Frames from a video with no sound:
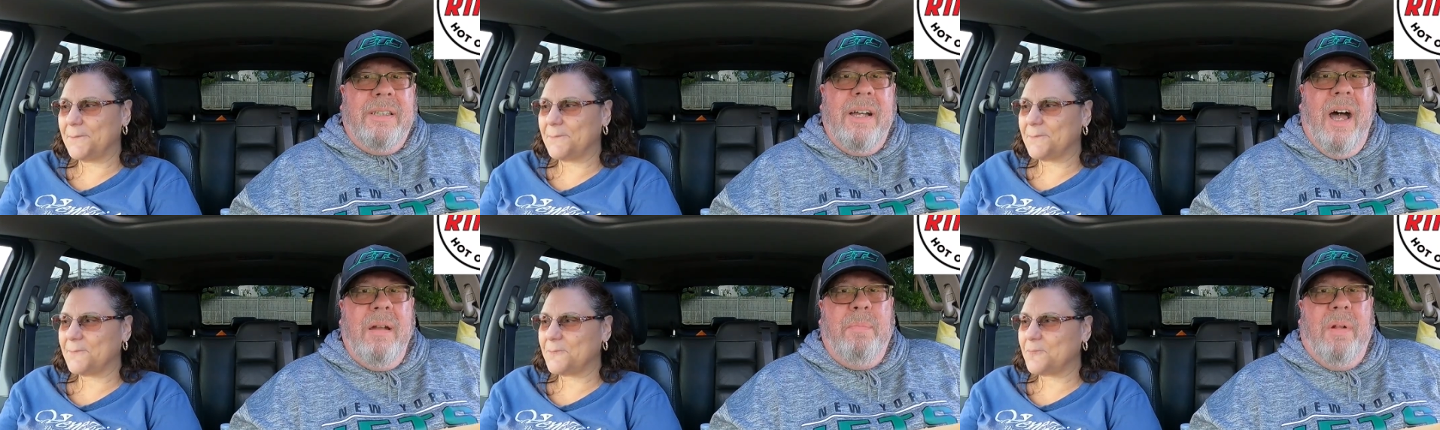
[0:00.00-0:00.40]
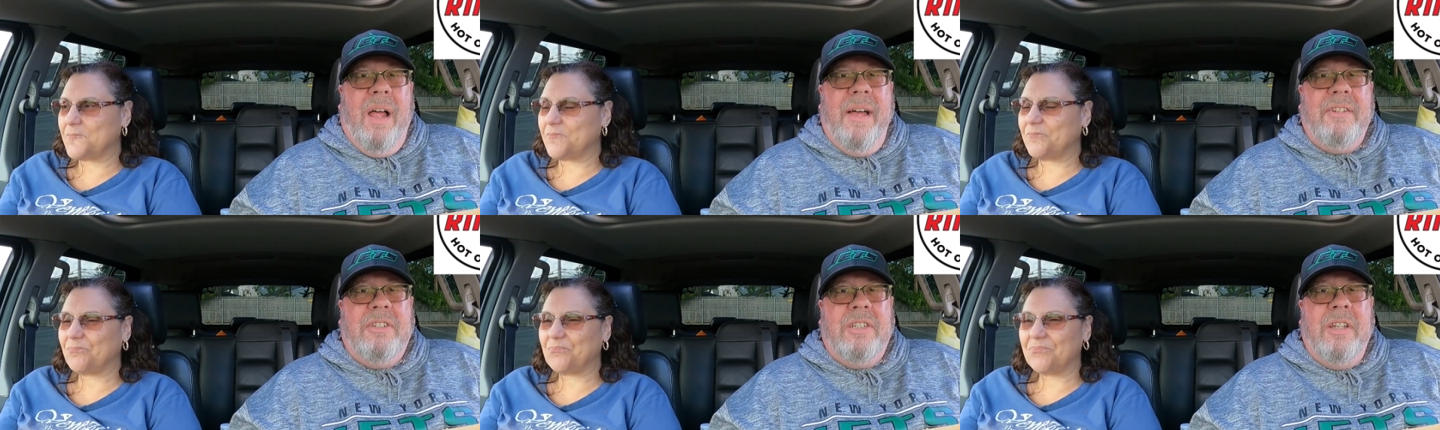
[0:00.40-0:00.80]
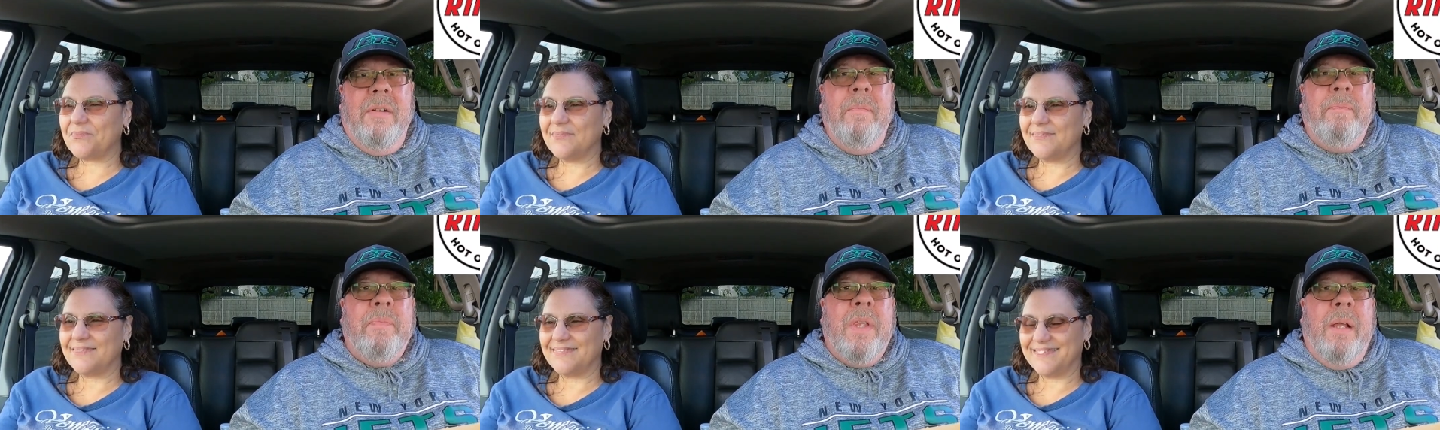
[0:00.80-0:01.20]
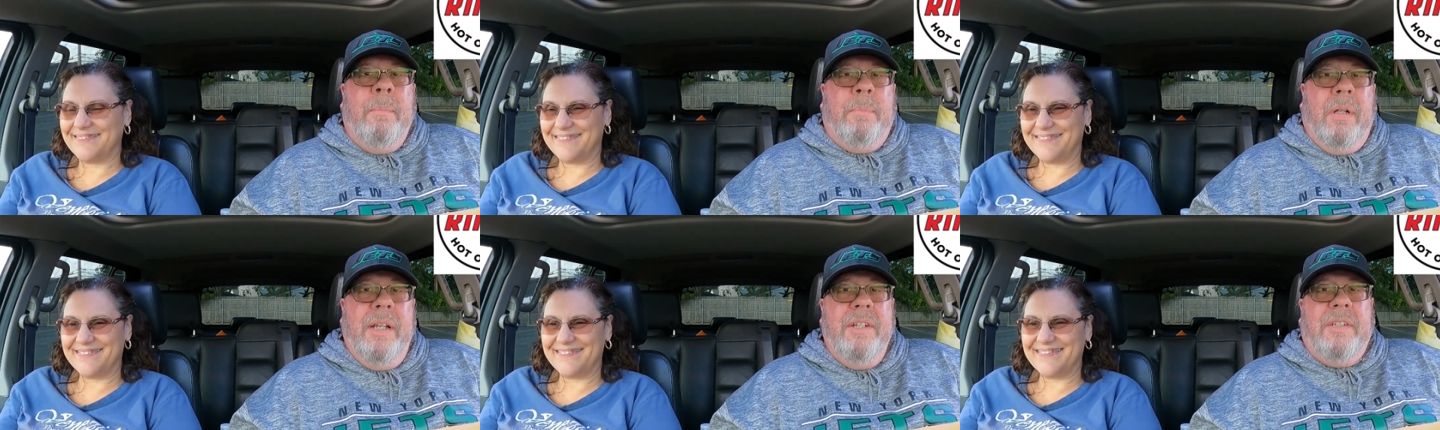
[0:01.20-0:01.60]
Speaker 1: God bless.
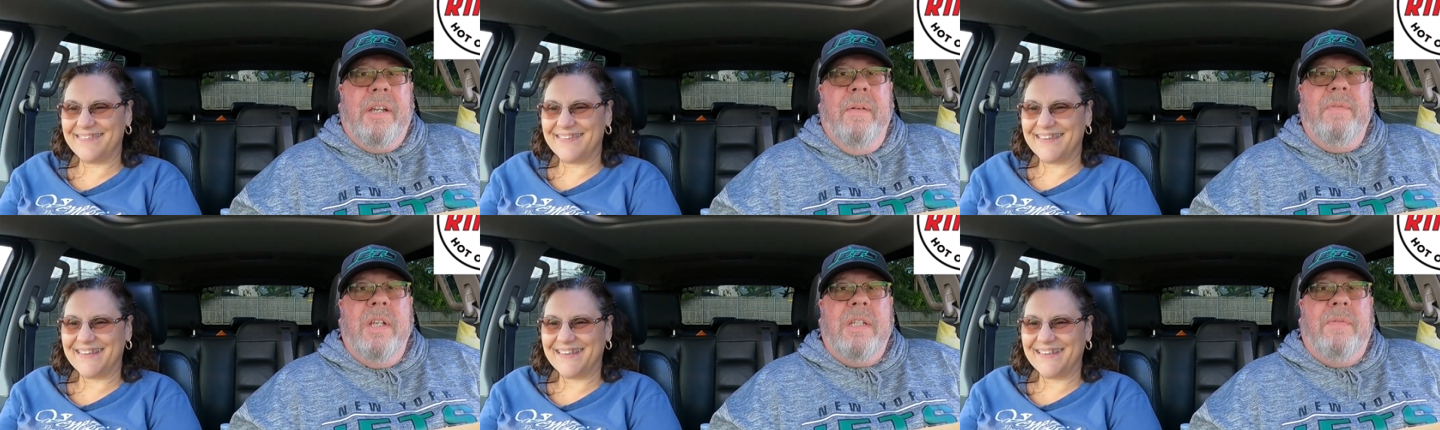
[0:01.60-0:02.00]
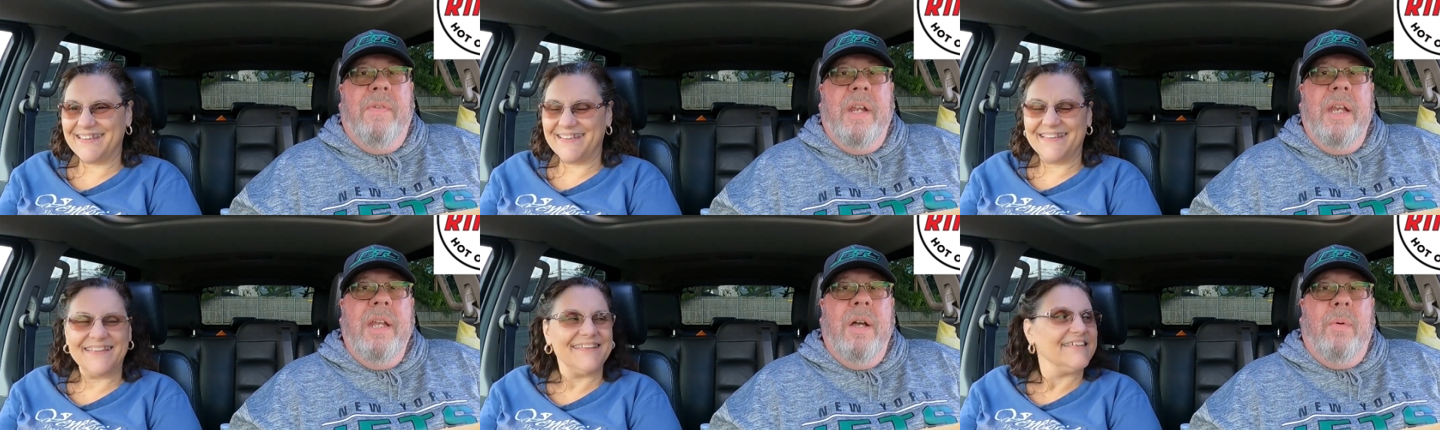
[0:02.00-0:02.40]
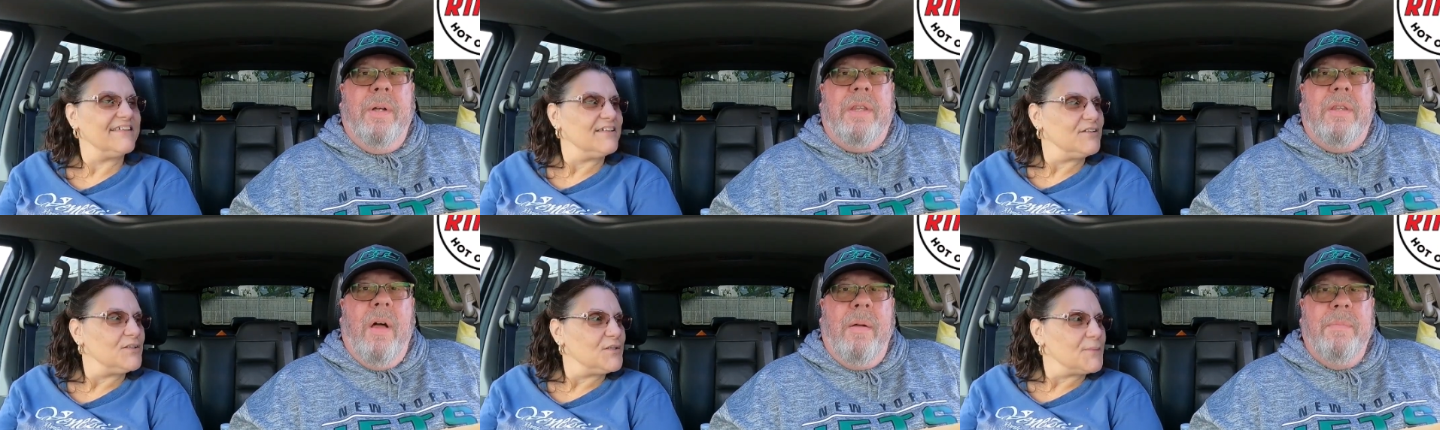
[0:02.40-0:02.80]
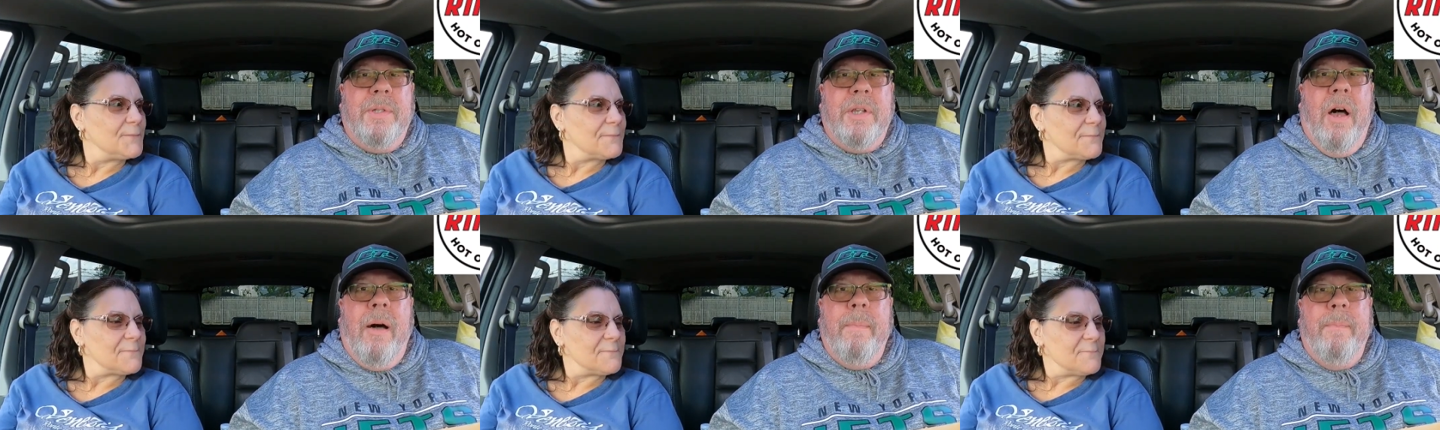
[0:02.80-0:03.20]
Please give this video a
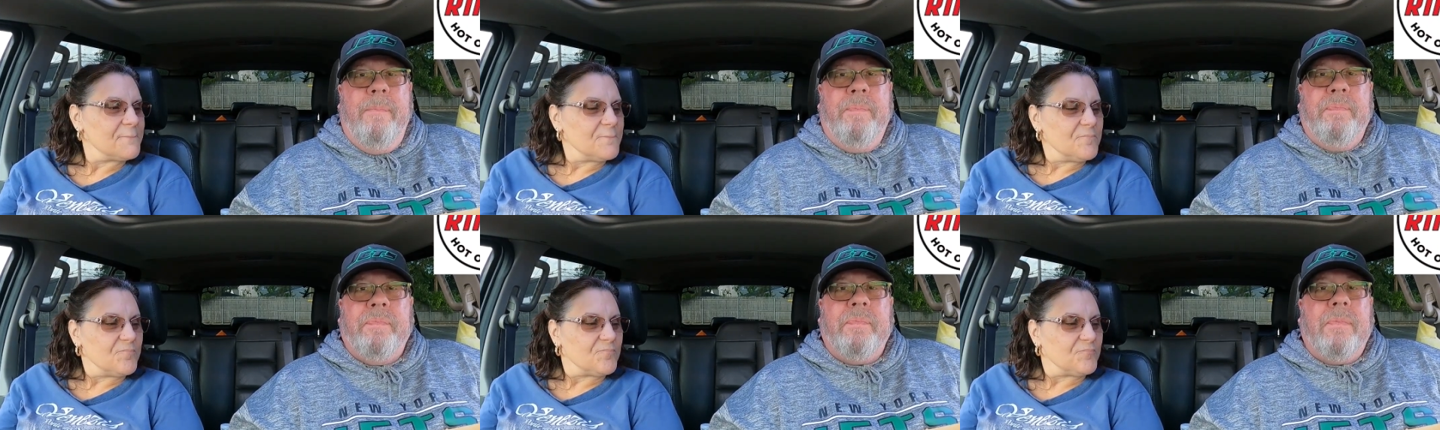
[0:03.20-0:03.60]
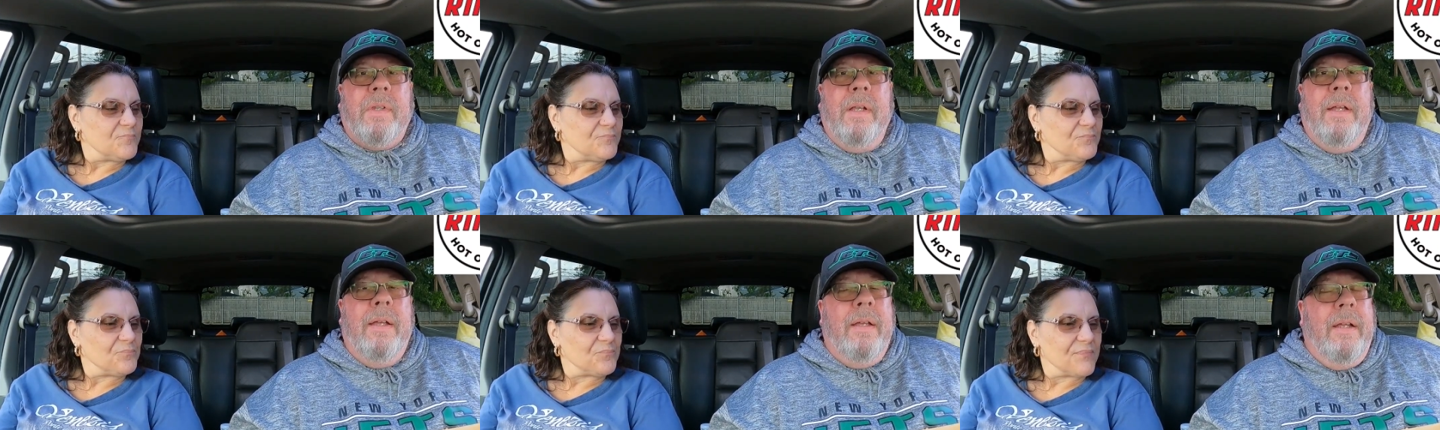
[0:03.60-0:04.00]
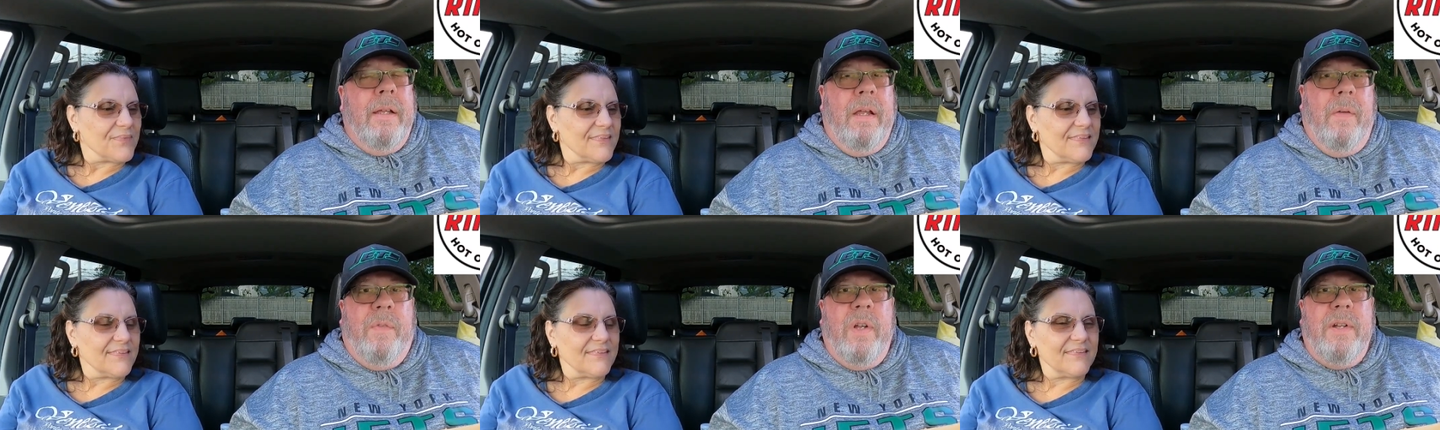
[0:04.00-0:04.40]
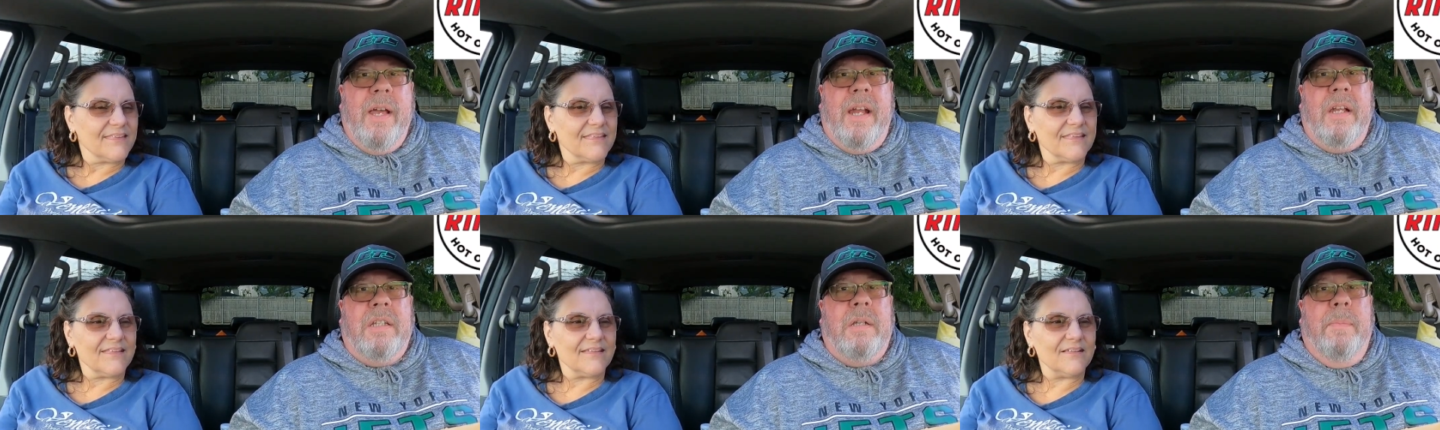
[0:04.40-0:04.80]
thumbs up. If you're
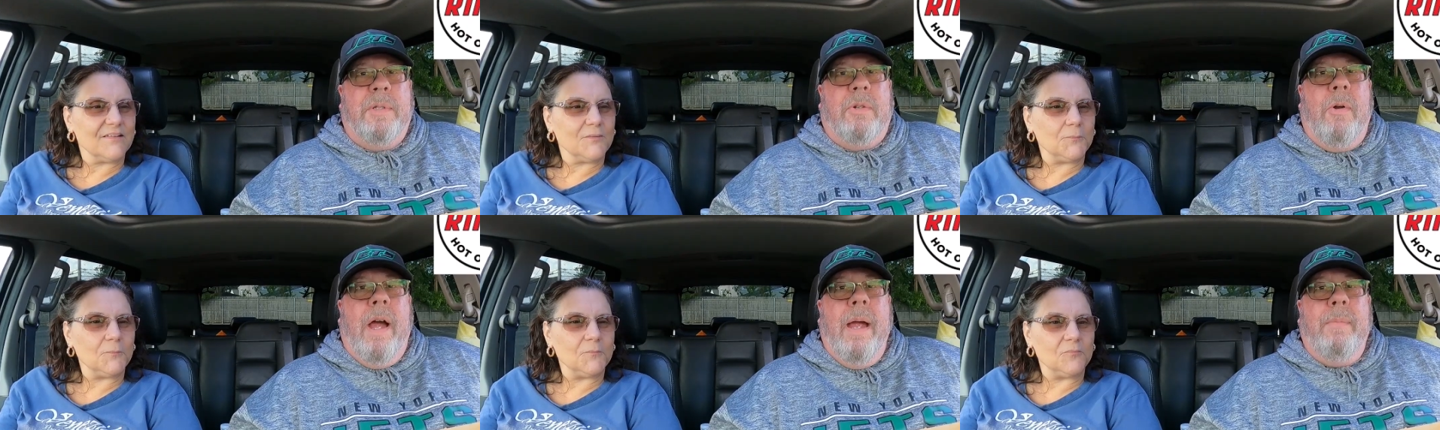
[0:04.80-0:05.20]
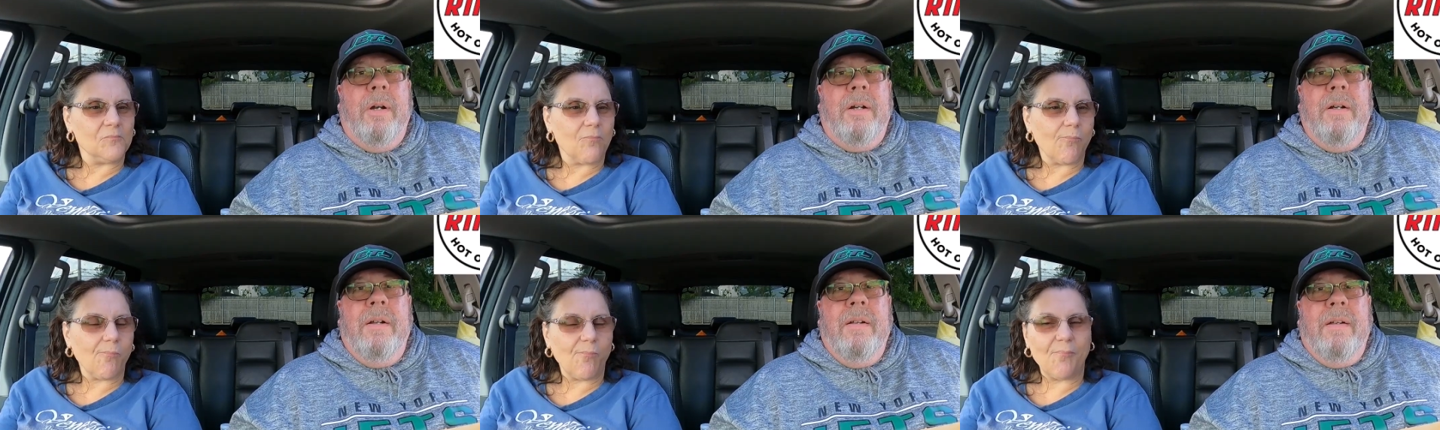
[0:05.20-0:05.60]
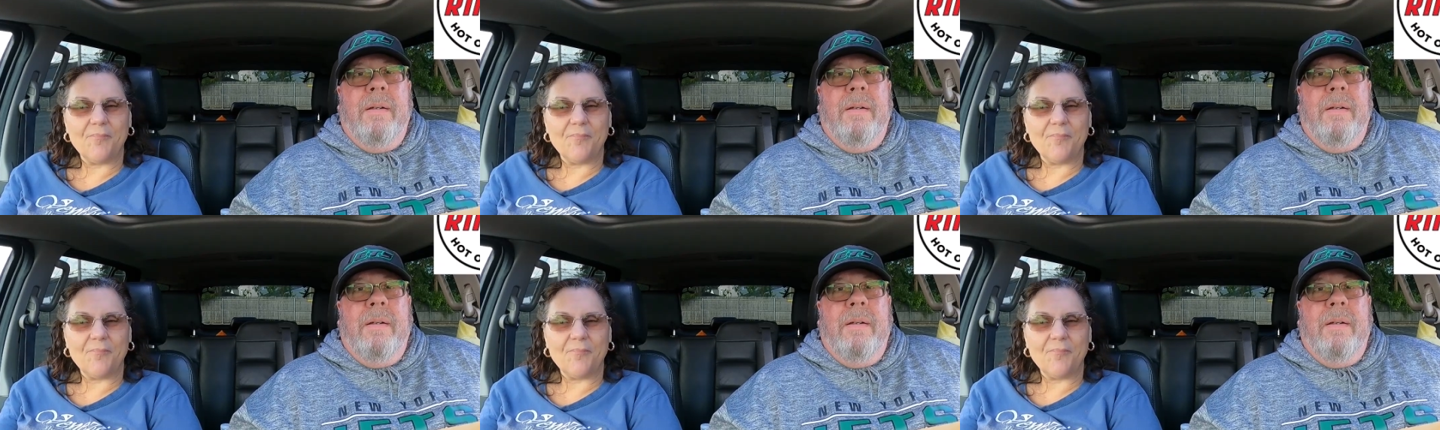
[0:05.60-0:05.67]
not a subscriber,